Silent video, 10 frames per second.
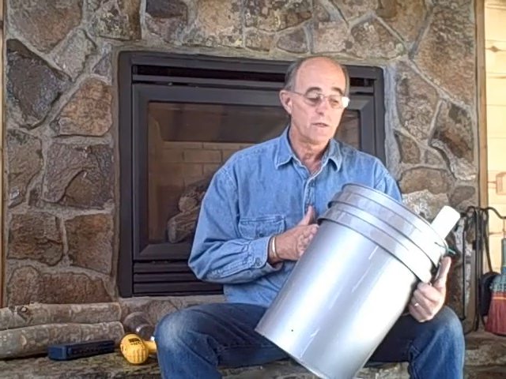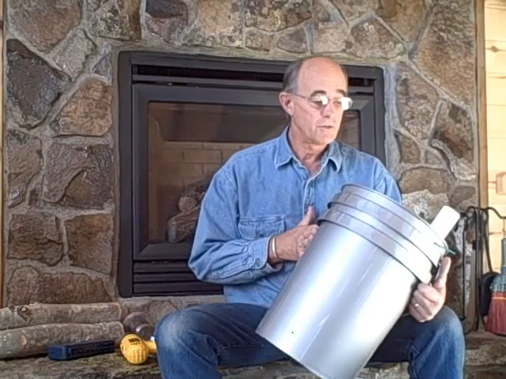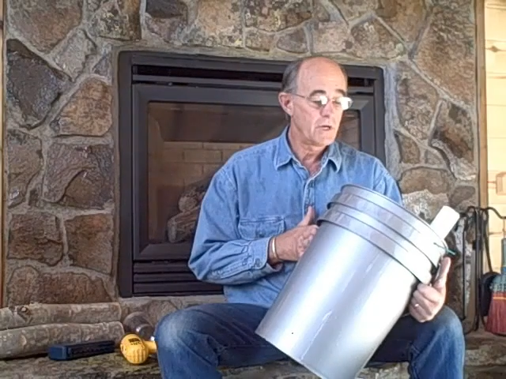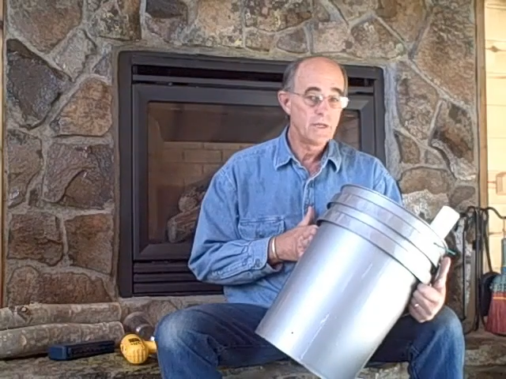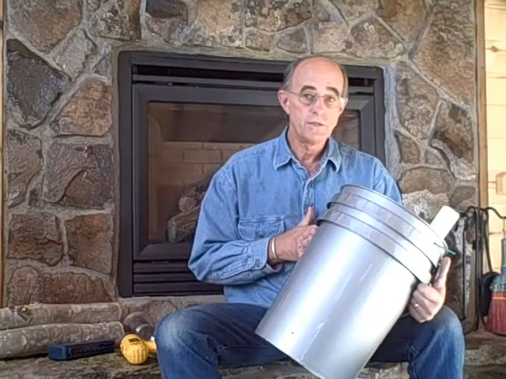I'll
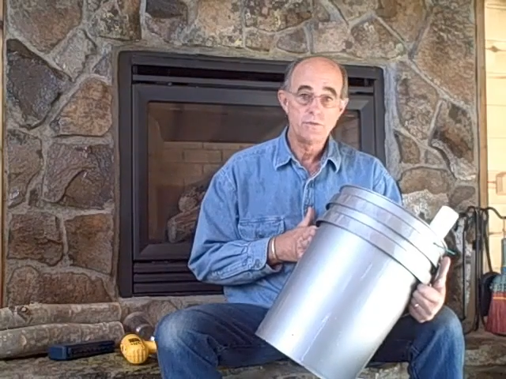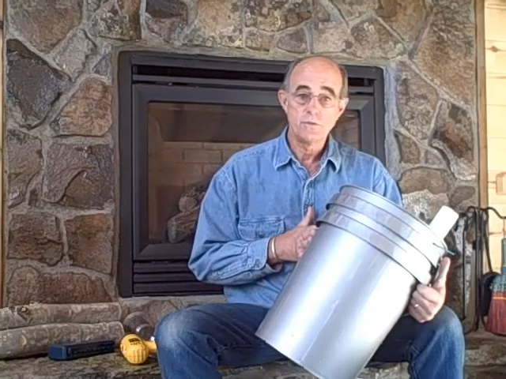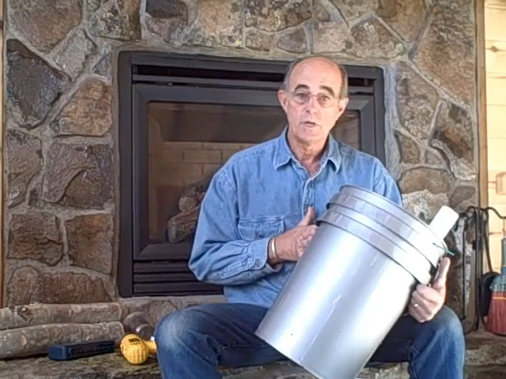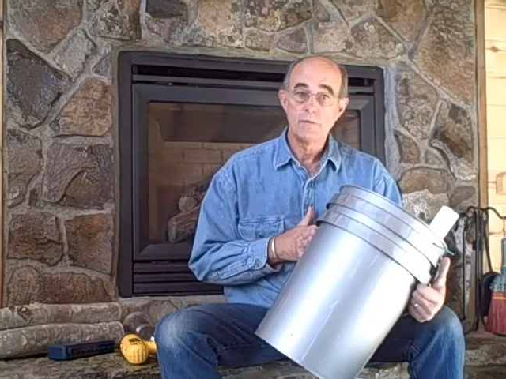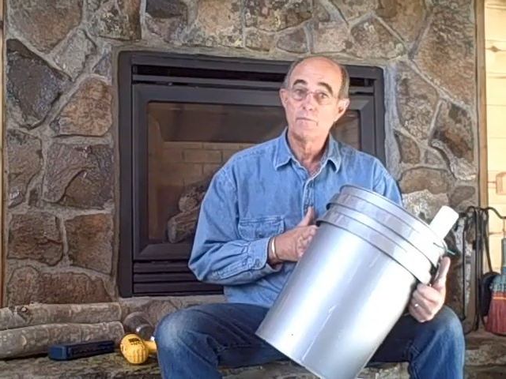try
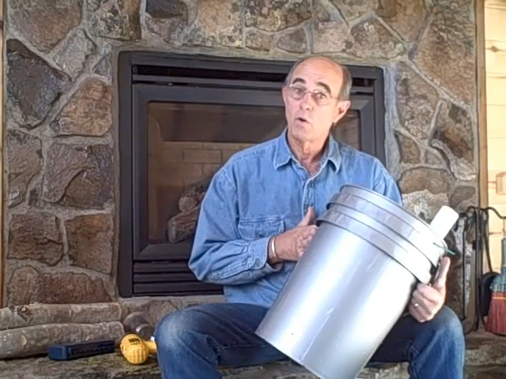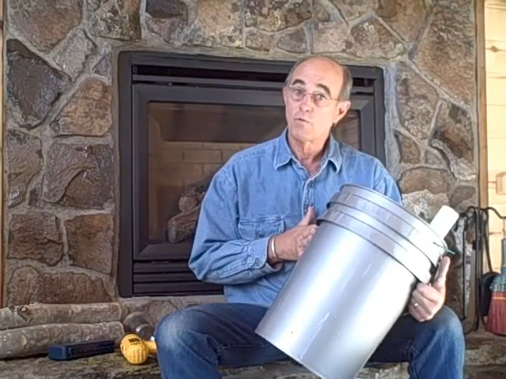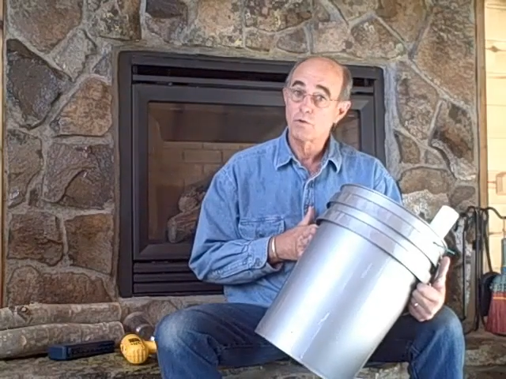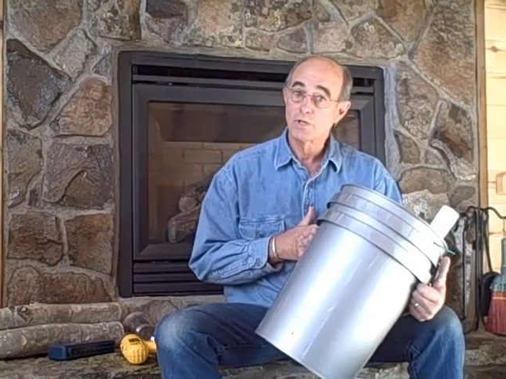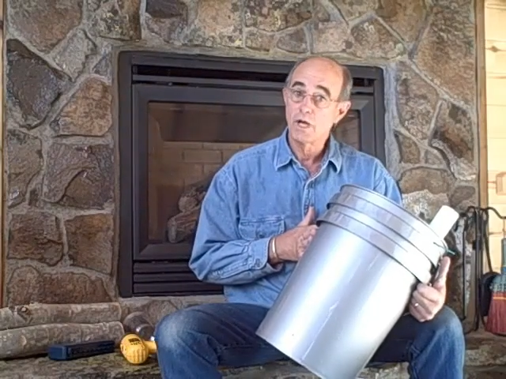to,
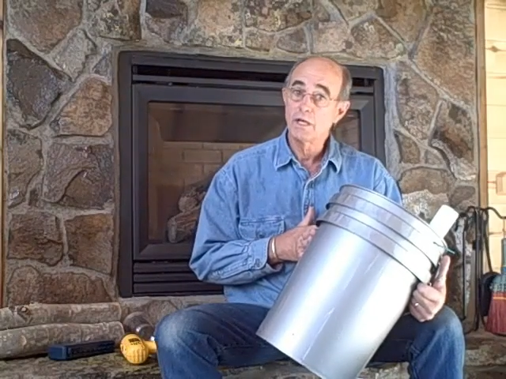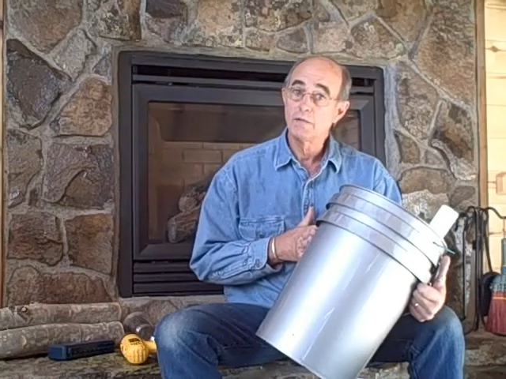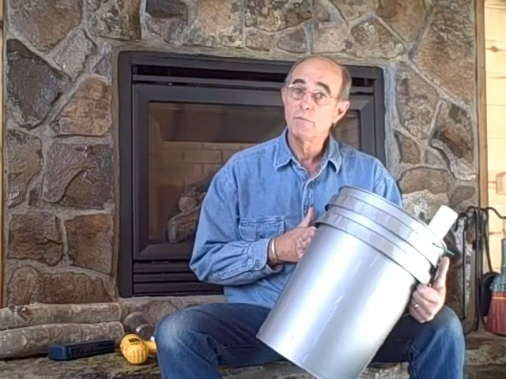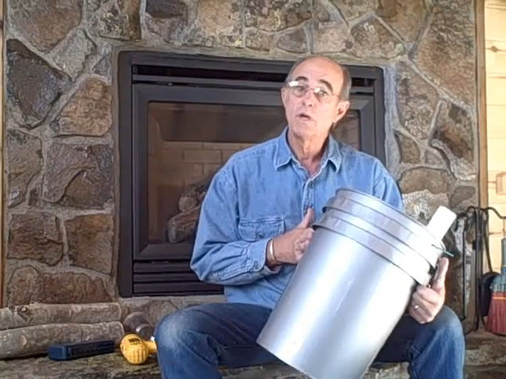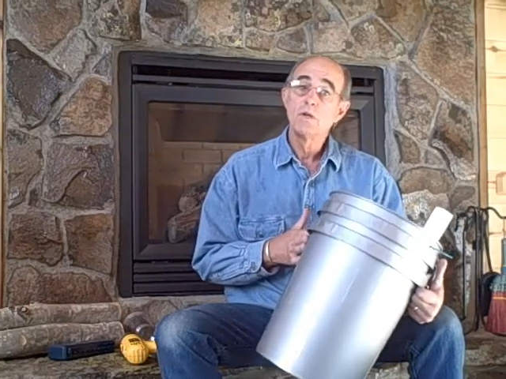over
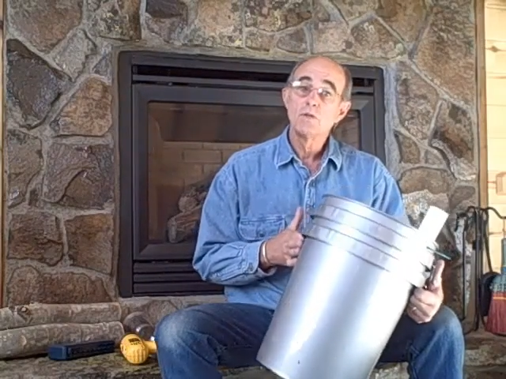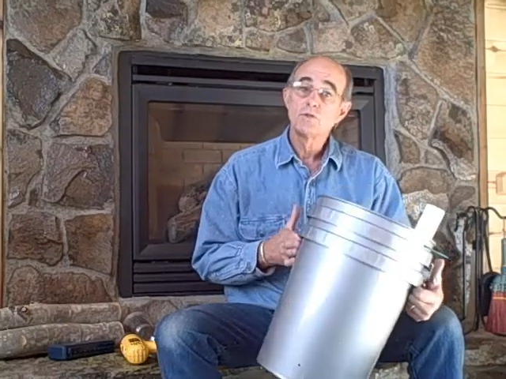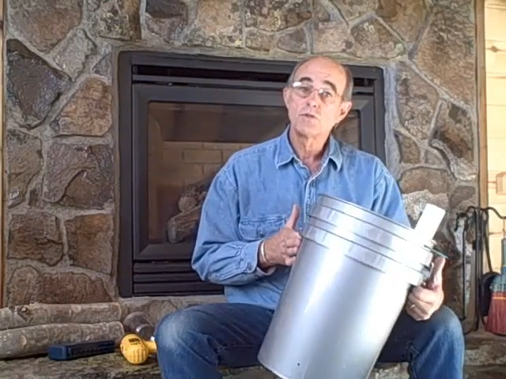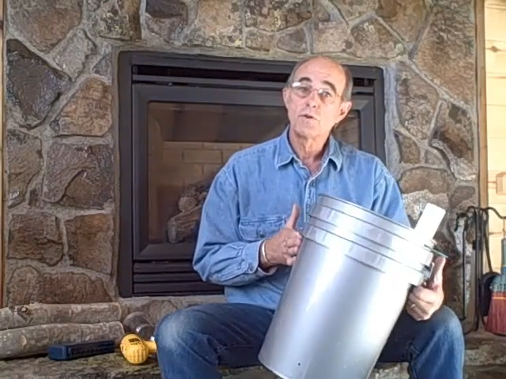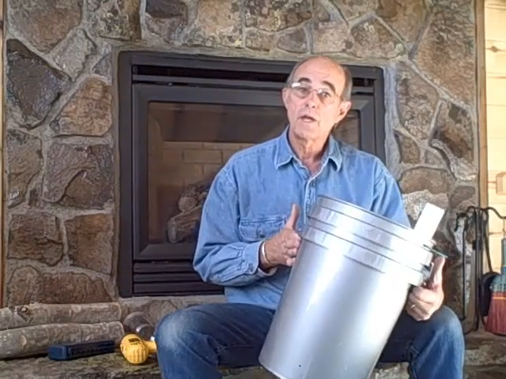time,
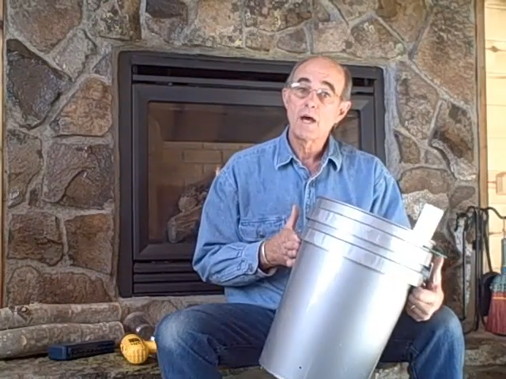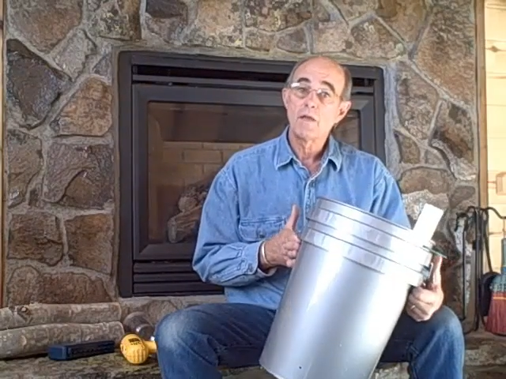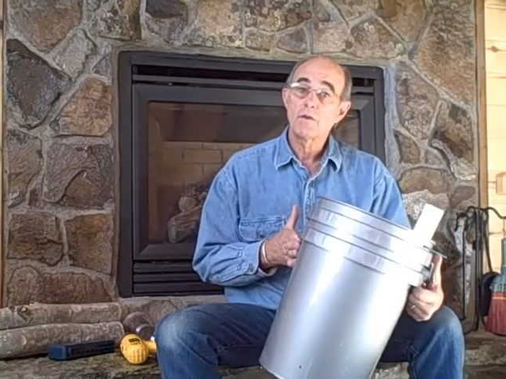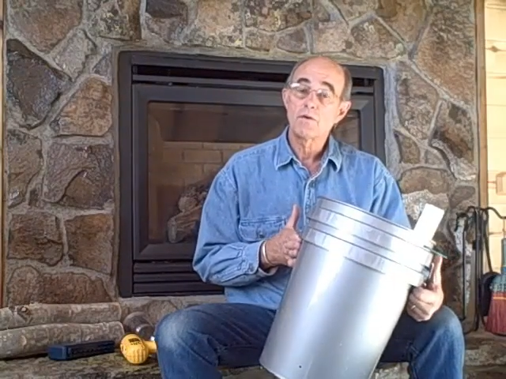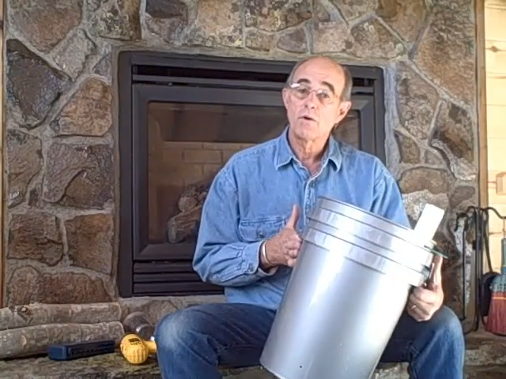show you
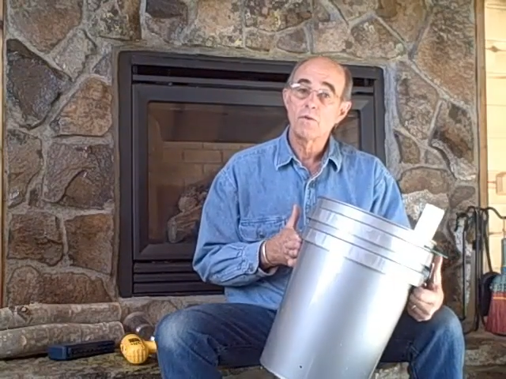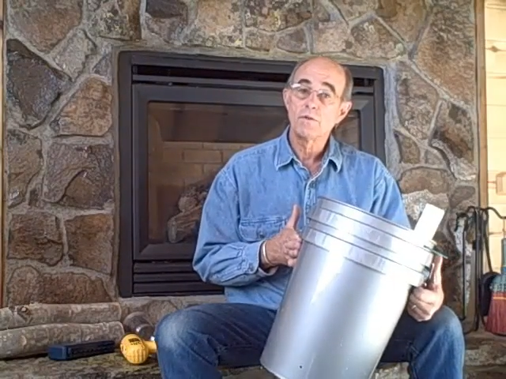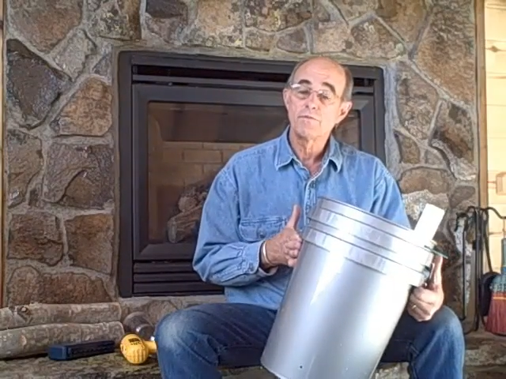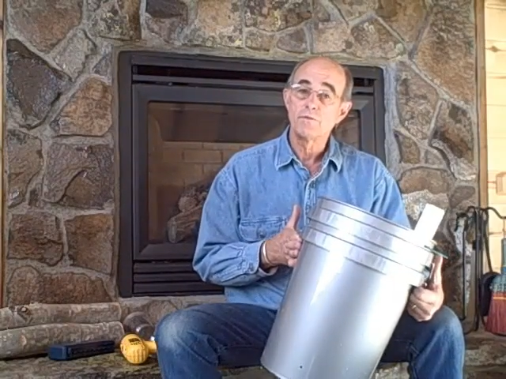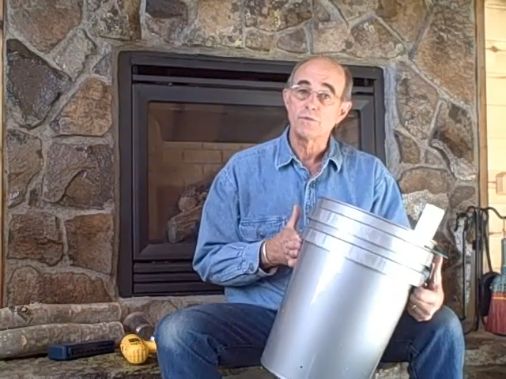how they're growing
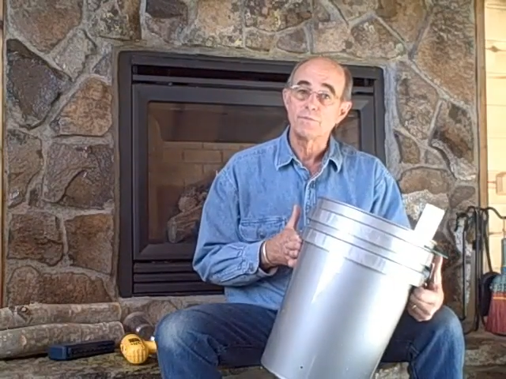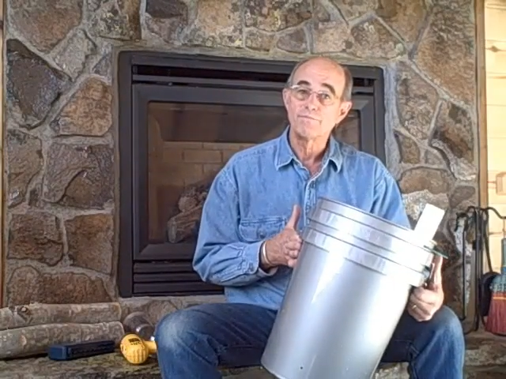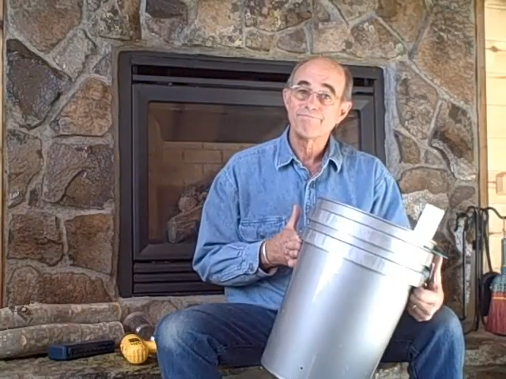the food.